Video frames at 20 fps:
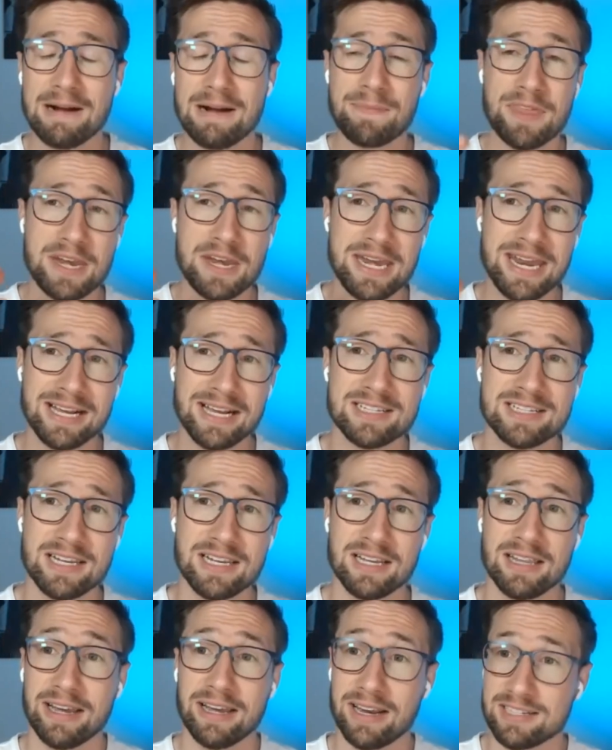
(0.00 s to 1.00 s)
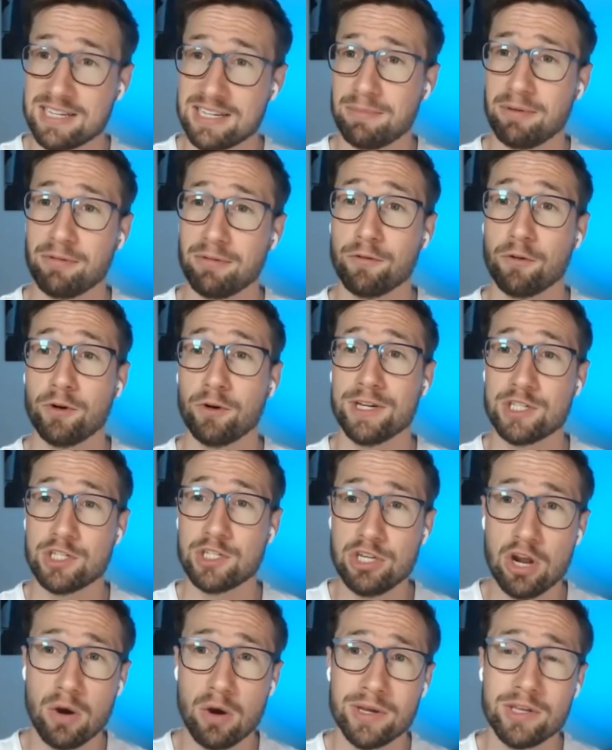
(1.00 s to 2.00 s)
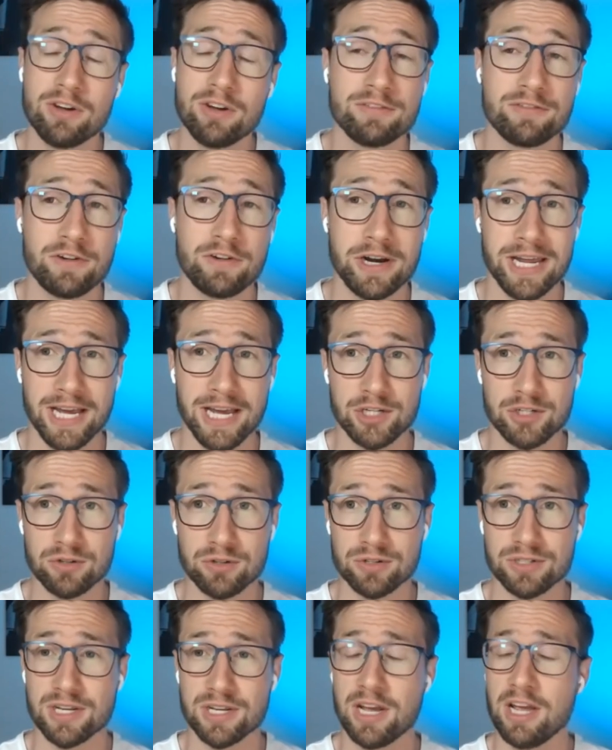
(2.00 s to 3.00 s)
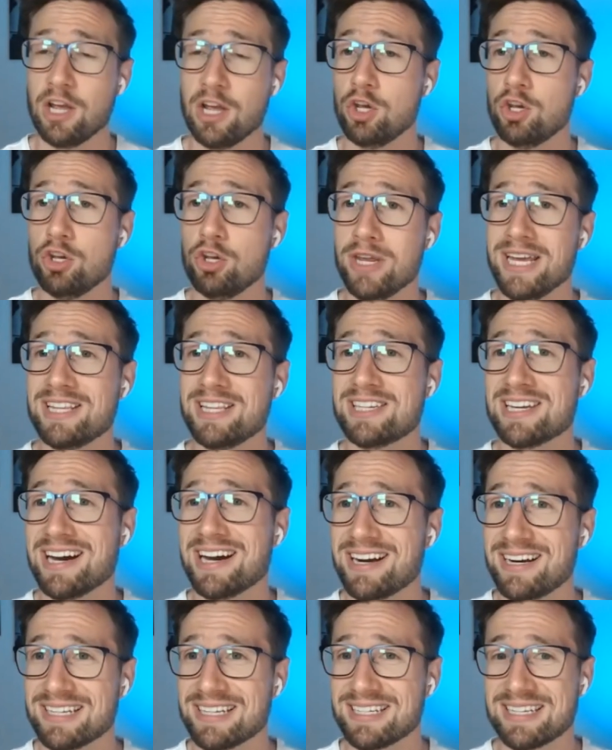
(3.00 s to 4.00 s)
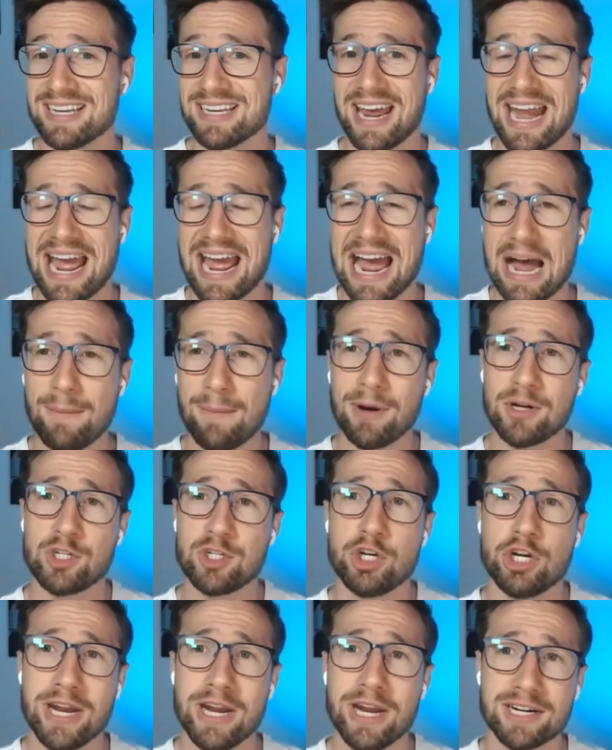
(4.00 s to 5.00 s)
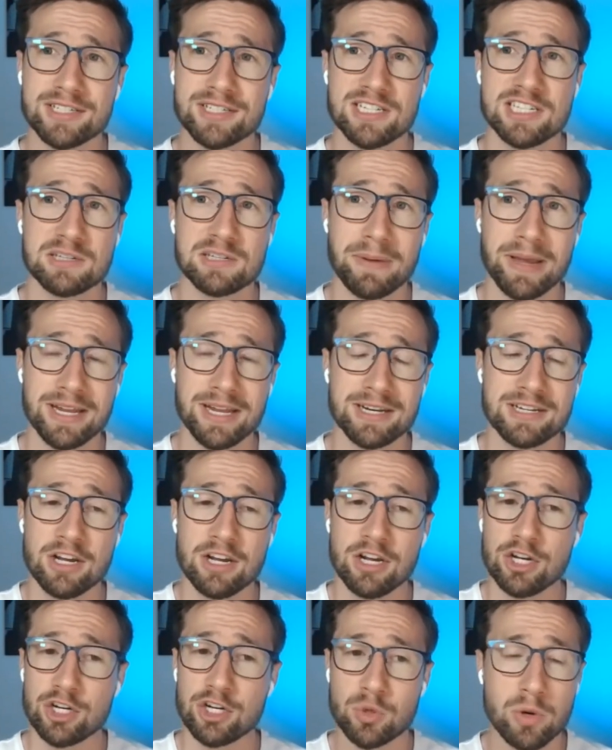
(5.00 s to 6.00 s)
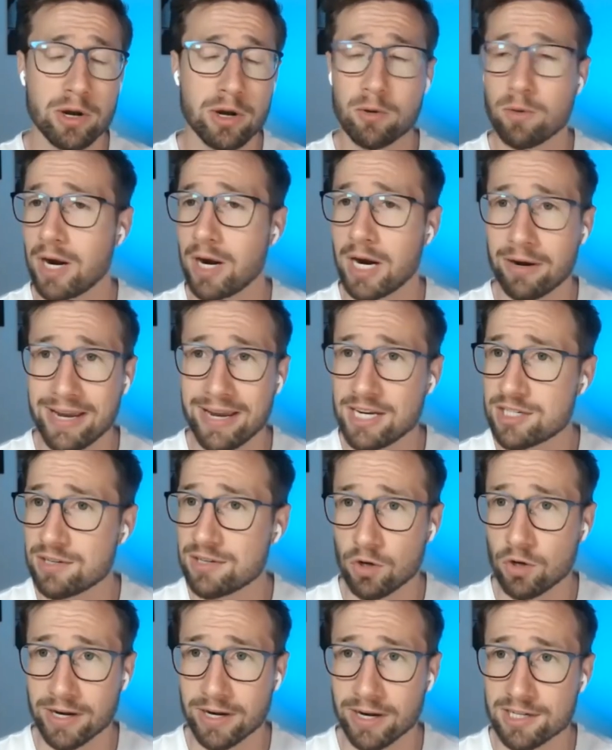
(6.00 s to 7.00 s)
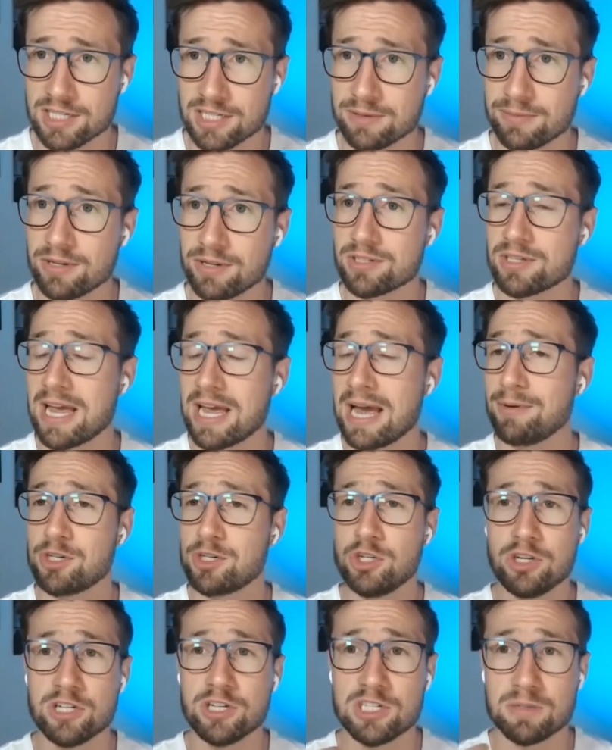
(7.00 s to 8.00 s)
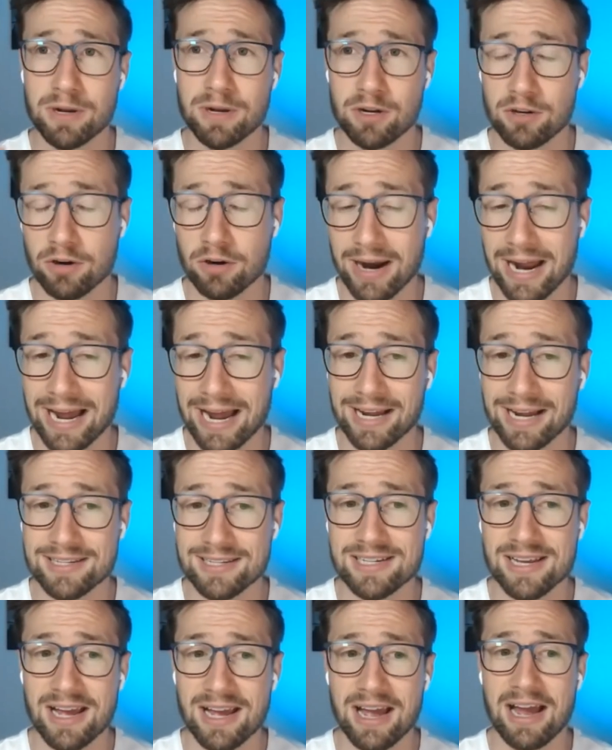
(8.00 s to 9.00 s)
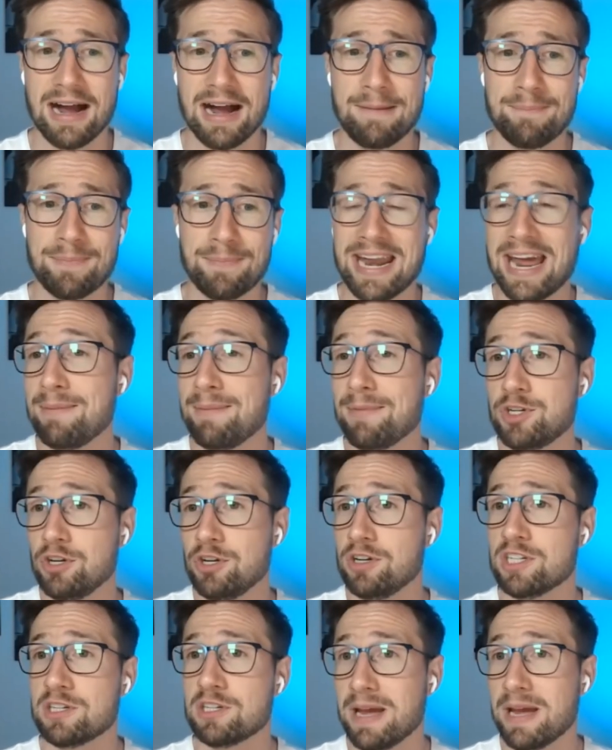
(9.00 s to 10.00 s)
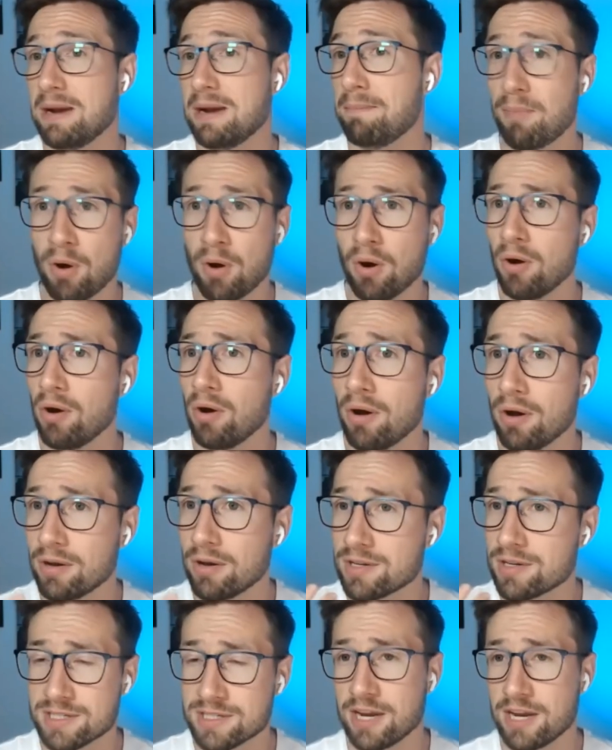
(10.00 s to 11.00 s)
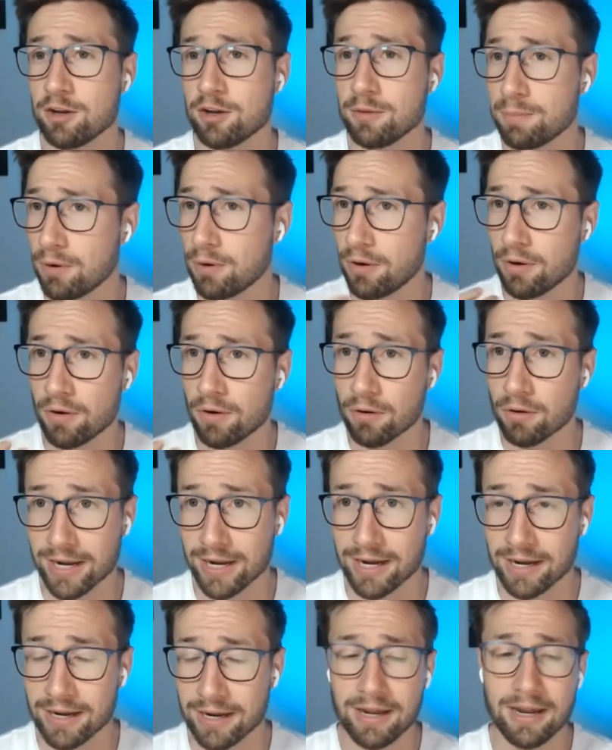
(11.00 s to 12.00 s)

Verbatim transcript: The next thing, like I said before, is knowing your financials. You need to understand how much you can actually spend to acquire each of your customers, how much you can spend on your ads, um, and how much you can spend per sale, per order.